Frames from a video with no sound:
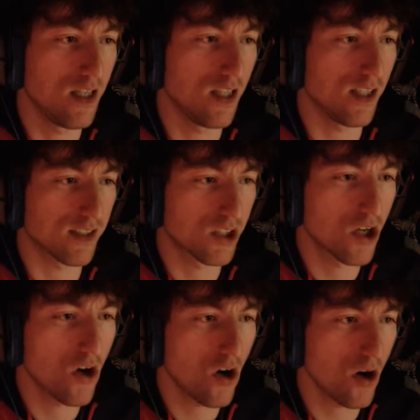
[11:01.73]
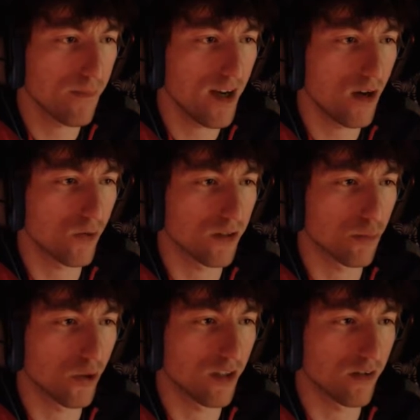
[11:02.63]
Let's calm down with the
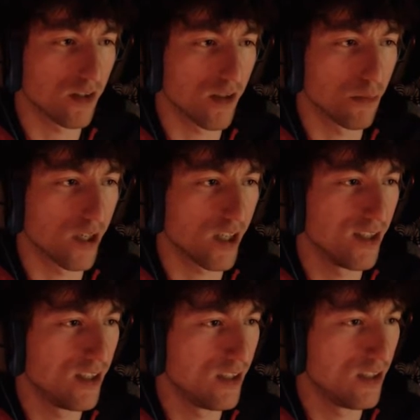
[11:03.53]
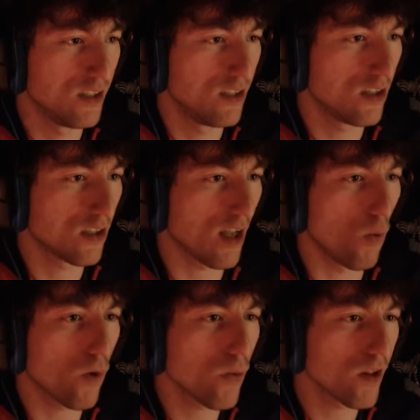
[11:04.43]
breathing there, buddy. Yeah,
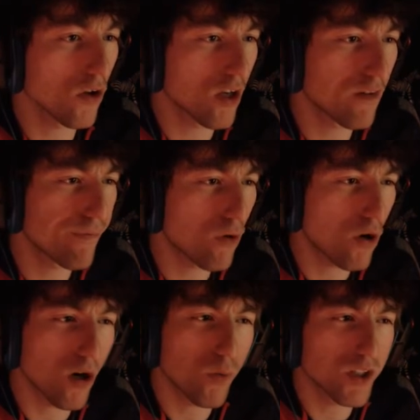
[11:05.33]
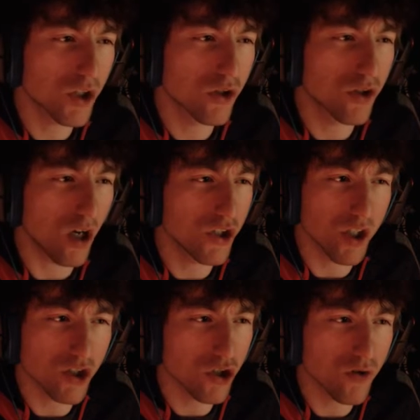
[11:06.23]
what are we looking for? Are we just
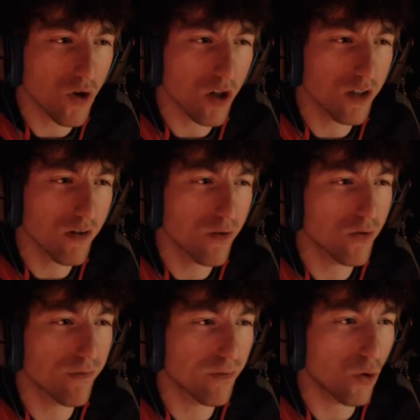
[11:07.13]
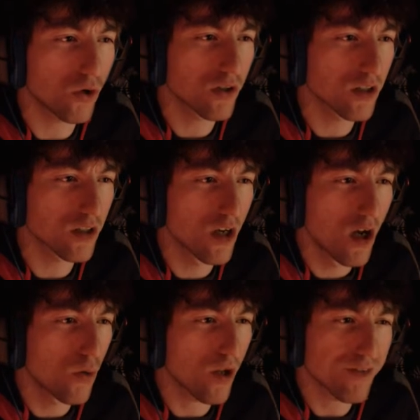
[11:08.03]
dungeon crawling through the floors?
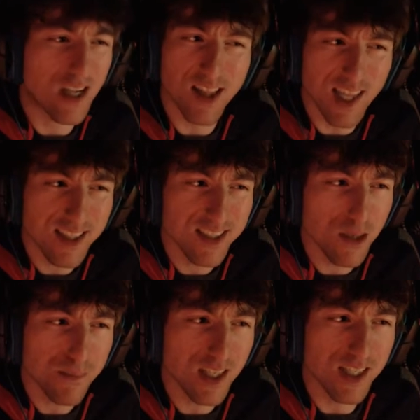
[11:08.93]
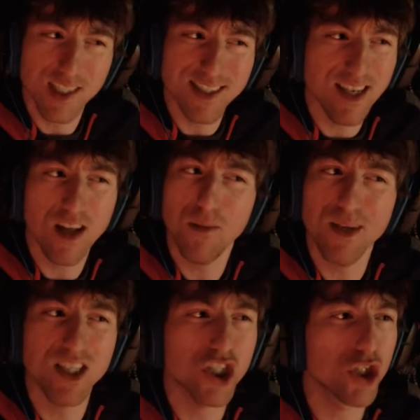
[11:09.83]
We have to collect something? It didn't tell
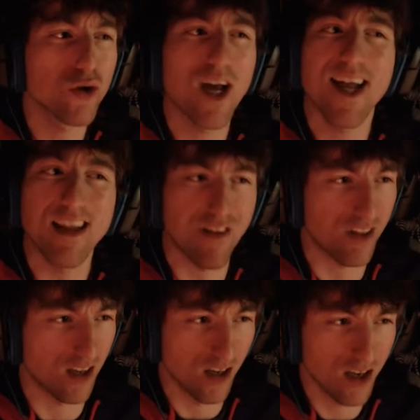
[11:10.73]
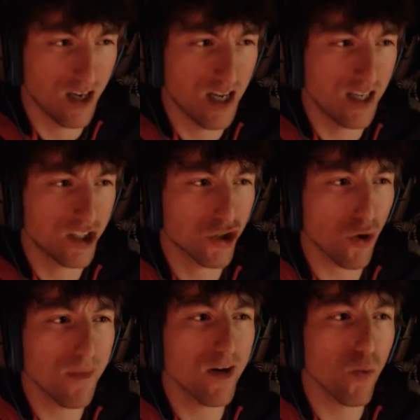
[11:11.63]
me to do anything. Just
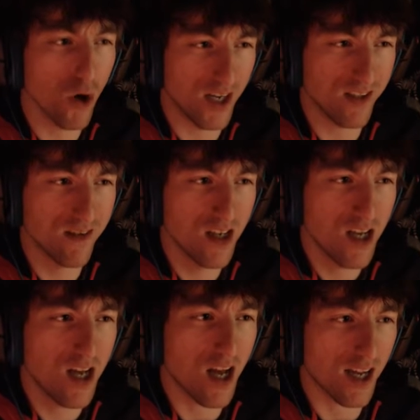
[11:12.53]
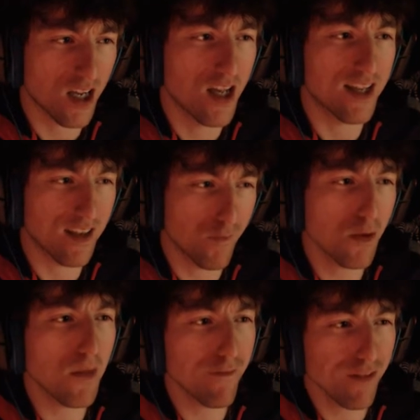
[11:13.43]
told me to run Give me
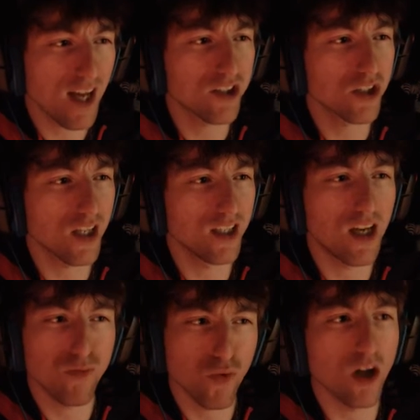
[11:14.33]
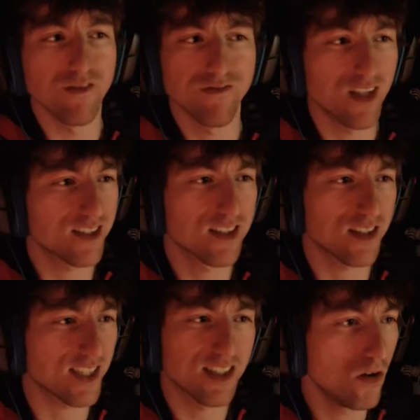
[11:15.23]
my flashlight and run. That's
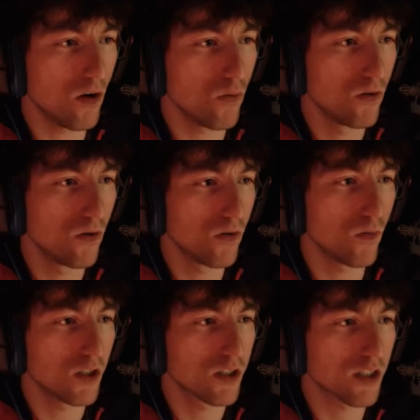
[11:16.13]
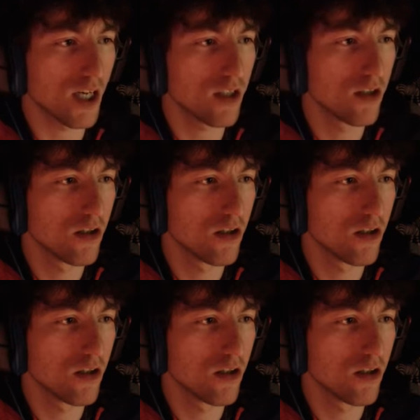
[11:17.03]
that's it. Oh, what is that?